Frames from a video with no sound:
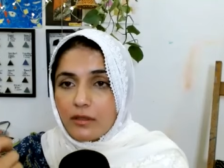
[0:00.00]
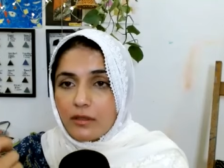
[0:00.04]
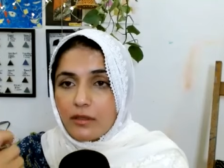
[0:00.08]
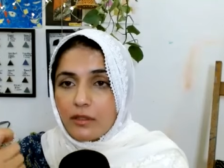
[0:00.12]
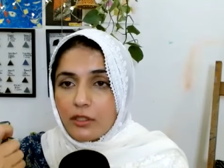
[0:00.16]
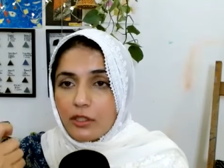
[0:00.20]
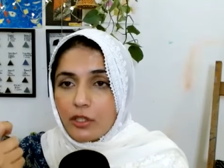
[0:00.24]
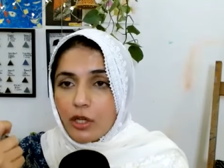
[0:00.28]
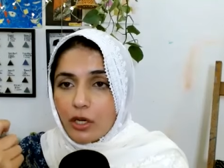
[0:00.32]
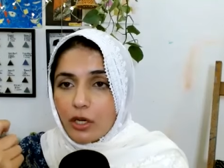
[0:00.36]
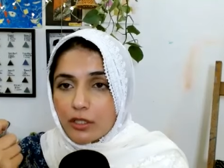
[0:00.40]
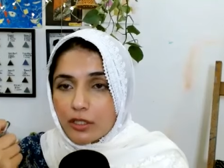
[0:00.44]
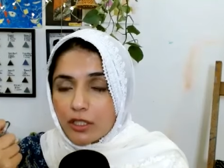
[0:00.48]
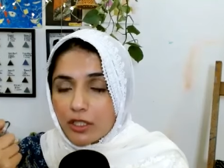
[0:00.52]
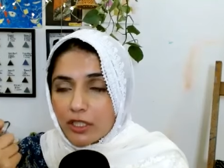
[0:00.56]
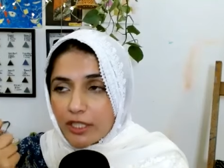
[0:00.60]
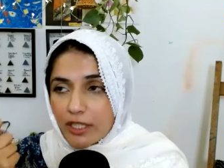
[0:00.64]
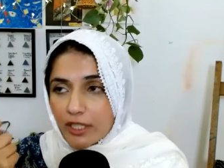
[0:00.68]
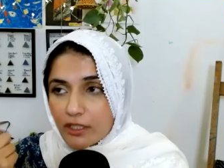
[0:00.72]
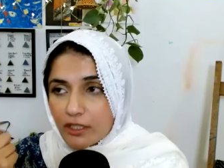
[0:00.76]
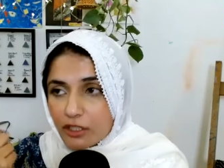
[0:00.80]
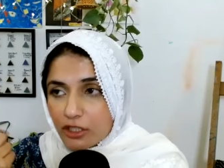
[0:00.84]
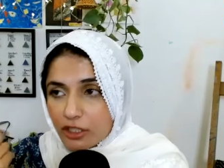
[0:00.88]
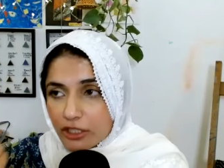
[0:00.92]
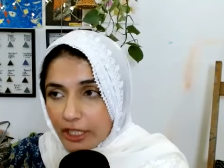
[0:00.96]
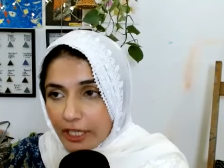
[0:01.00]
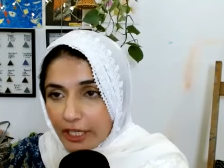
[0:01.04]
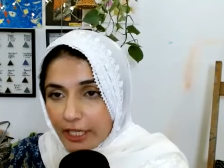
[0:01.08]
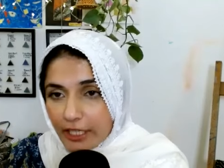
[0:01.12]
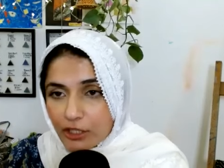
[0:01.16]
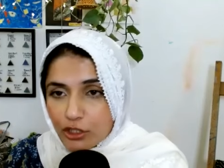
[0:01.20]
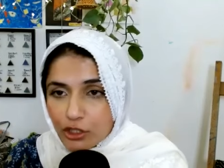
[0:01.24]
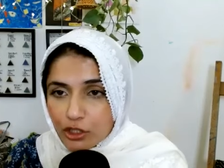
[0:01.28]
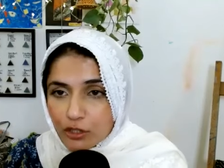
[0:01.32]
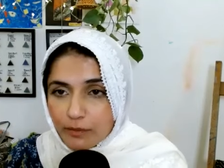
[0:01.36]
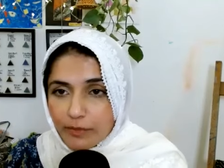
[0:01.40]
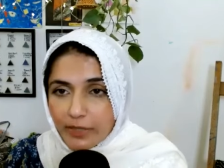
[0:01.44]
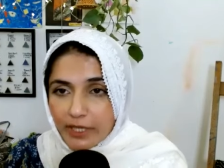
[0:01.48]
The doctor can
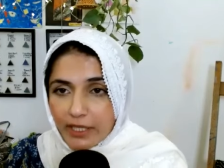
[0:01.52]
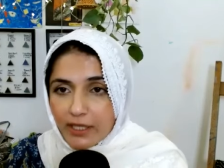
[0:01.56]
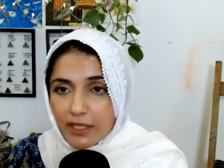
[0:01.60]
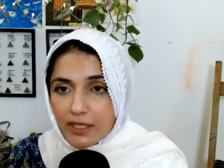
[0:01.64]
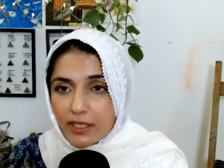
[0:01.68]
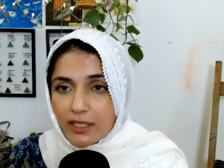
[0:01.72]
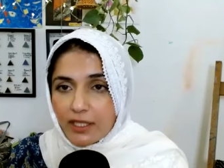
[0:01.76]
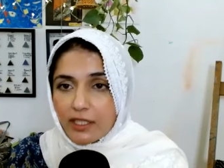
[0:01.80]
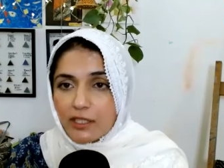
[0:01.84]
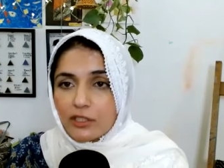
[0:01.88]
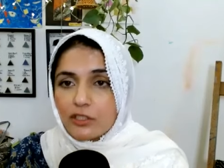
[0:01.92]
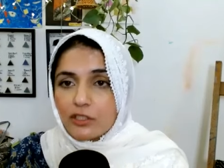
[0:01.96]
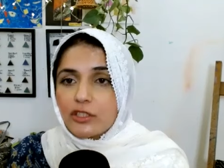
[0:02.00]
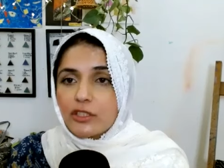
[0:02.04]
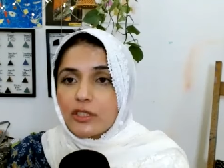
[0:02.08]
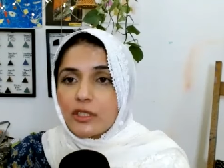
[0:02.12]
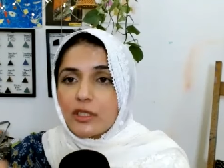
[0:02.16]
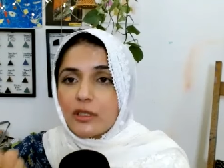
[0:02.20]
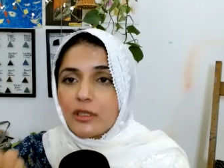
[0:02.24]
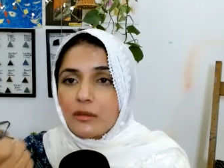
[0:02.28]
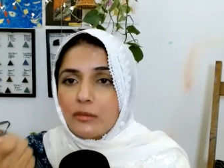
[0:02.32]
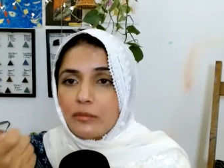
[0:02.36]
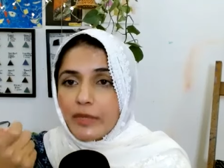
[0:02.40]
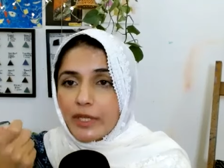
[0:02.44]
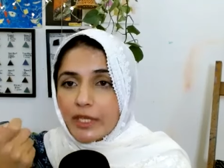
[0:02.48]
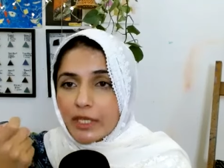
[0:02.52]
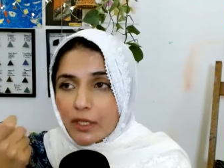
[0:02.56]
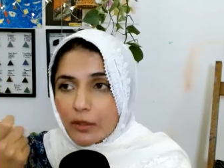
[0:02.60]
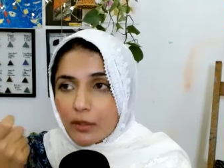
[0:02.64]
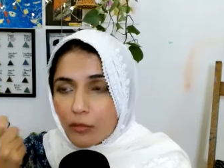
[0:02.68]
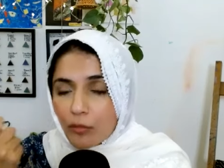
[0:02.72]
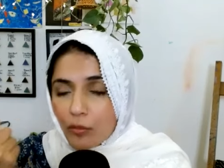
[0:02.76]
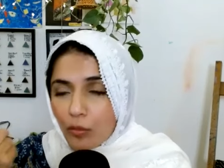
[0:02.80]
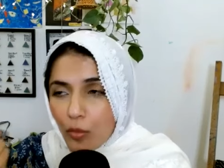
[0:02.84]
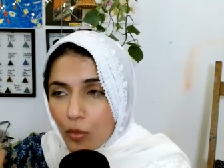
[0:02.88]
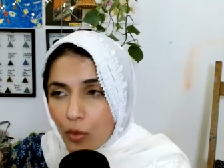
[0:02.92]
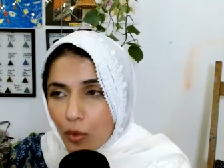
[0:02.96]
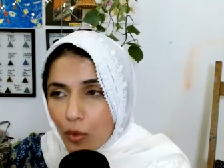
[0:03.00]
change your medication, make it
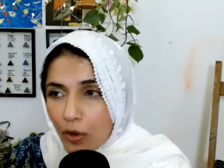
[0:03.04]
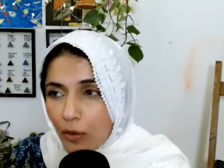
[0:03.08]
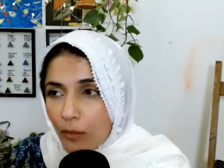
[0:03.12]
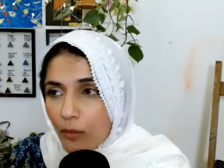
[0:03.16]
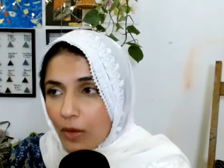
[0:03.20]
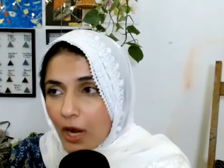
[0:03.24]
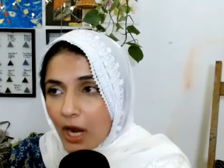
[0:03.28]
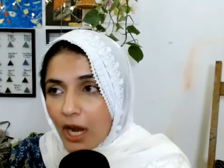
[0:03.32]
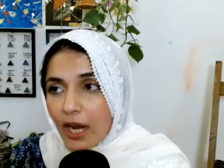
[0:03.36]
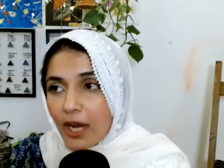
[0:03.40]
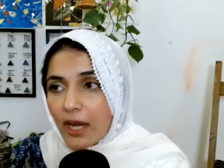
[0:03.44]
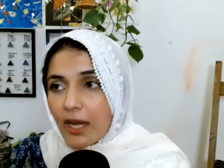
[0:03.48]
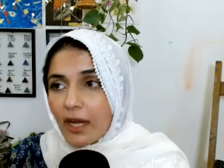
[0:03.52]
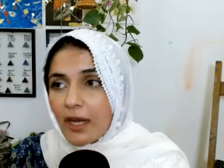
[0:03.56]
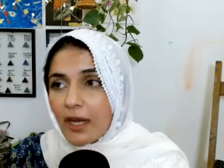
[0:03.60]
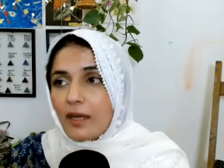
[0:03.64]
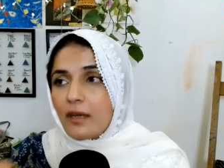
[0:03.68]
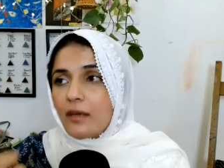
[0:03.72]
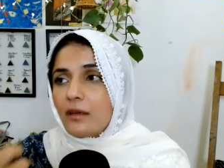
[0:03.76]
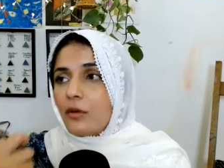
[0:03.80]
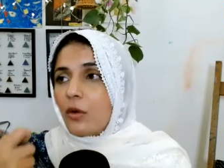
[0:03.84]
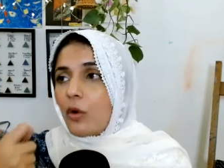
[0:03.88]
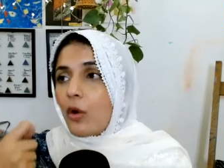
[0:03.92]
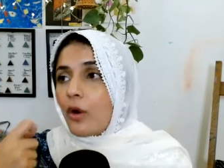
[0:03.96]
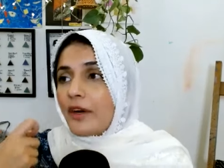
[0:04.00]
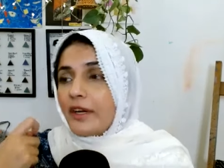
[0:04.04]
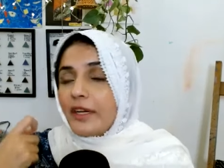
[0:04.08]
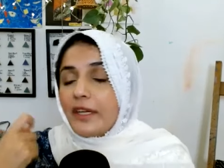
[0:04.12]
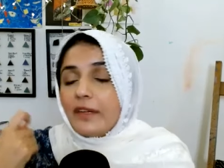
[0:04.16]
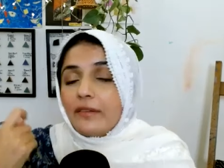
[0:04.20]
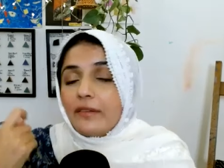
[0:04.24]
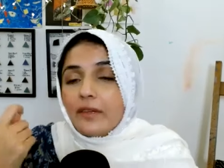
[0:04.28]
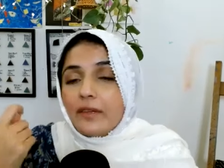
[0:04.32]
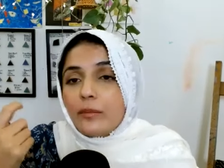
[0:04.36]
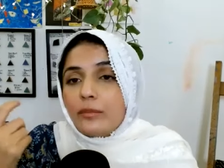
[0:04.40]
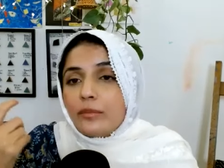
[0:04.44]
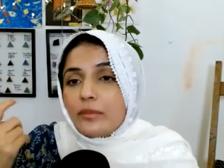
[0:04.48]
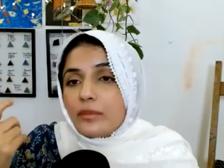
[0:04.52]
more mild, or
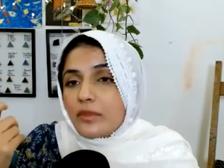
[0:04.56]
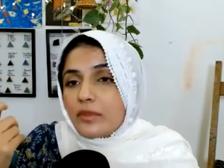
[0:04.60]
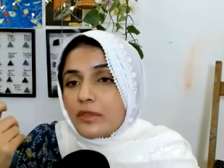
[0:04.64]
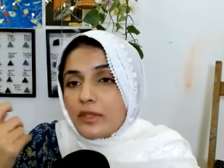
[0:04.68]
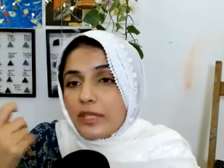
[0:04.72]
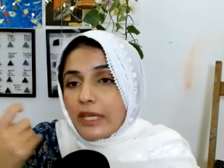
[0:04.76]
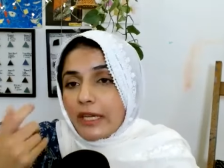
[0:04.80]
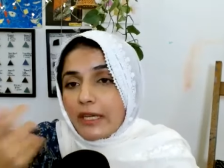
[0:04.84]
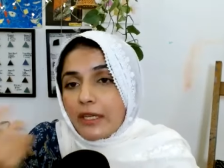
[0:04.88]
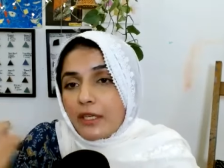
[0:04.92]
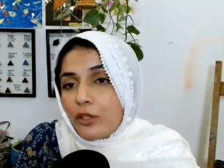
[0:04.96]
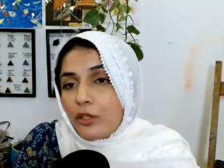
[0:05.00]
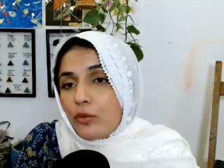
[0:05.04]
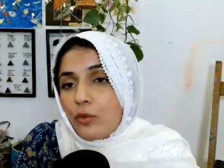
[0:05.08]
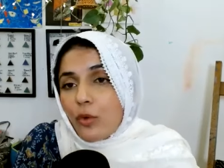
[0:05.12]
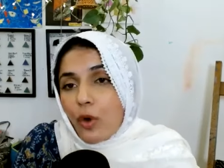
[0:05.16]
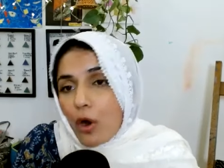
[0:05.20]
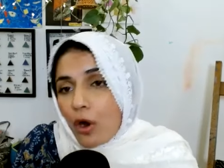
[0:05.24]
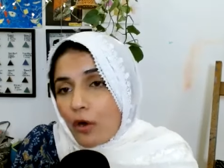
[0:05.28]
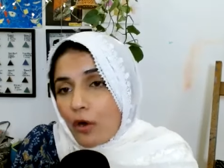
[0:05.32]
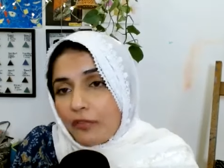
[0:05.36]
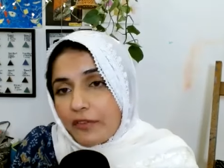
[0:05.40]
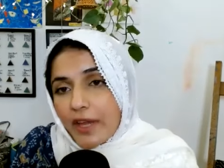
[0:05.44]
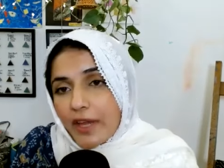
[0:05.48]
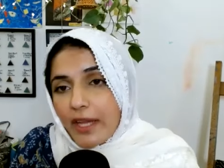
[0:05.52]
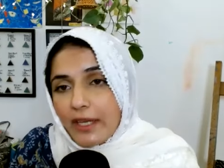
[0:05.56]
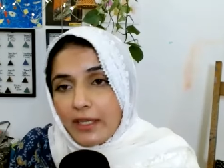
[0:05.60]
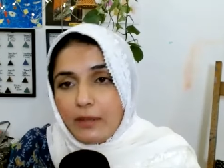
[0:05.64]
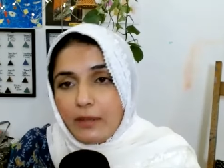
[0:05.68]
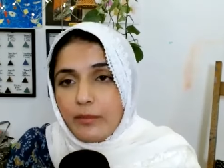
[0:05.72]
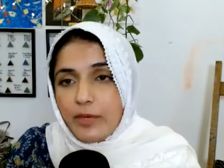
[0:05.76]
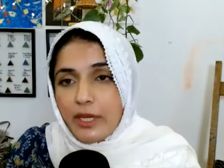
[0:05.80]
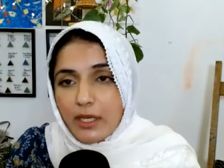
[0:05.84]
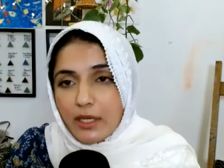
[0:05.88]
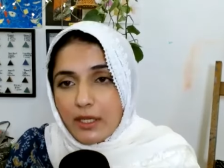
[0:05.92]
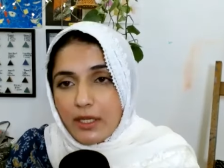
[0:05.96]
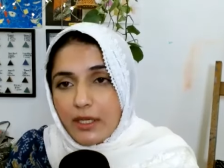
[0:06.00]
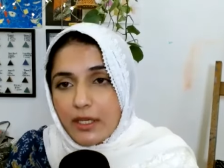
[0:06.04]
even take you off any
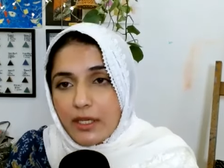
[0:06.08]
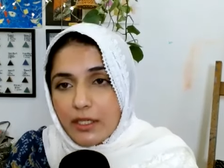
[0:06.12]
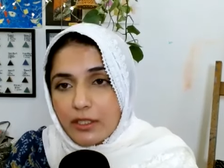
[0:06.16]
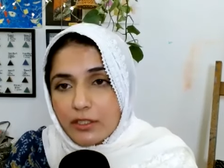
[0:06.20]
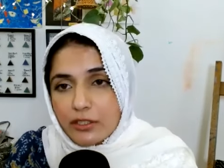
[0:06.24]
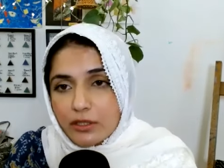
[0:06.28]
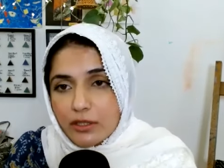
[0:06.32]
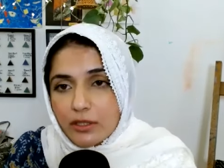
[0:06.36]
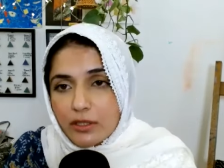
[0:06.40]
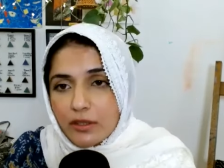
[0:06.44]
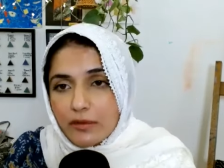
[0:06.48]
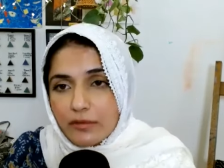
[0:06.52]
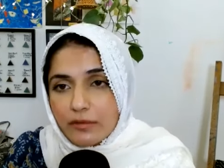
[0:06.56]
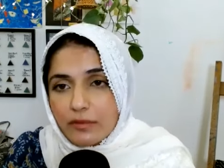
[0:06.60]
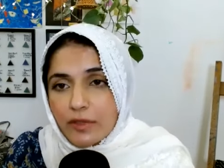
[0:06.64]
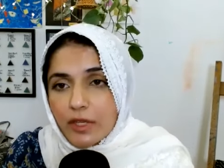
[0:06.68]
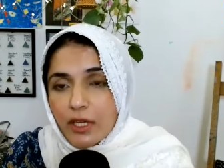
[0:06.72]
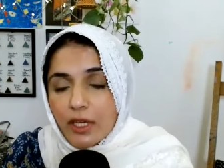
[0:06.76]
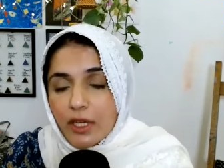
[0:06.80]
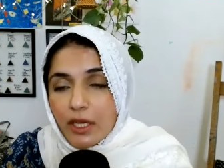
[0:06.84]
medication if